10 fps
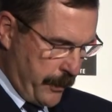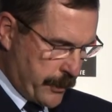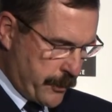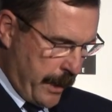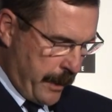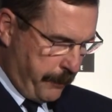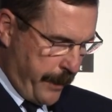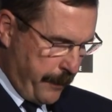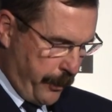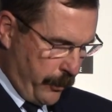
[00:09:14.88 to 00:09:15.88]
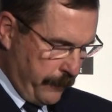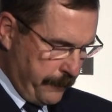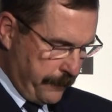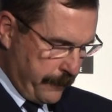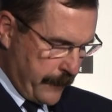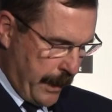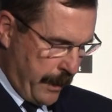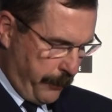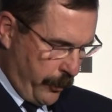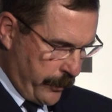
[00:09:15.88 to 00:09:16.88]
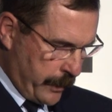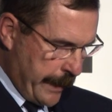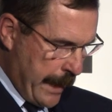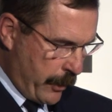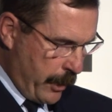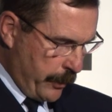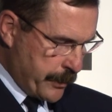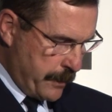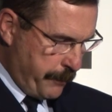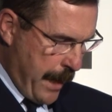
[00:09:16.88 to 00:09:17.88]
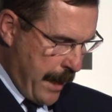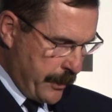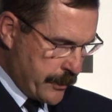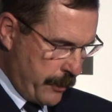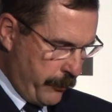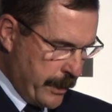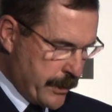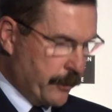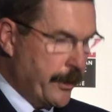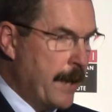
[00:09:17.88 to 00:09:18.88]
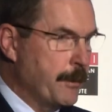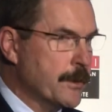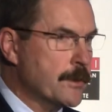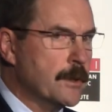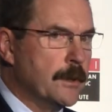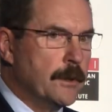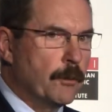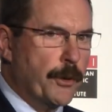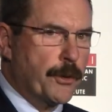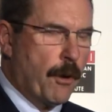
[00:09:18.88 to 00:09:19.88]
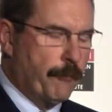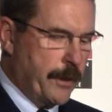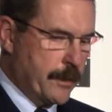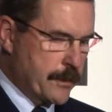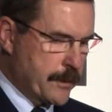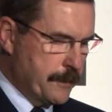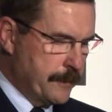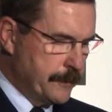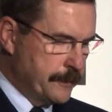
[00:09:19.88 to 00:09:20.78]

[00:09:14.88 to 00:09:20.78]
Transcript: the Australian people, and importantly, our coalition partners and regional neighbours with confidence.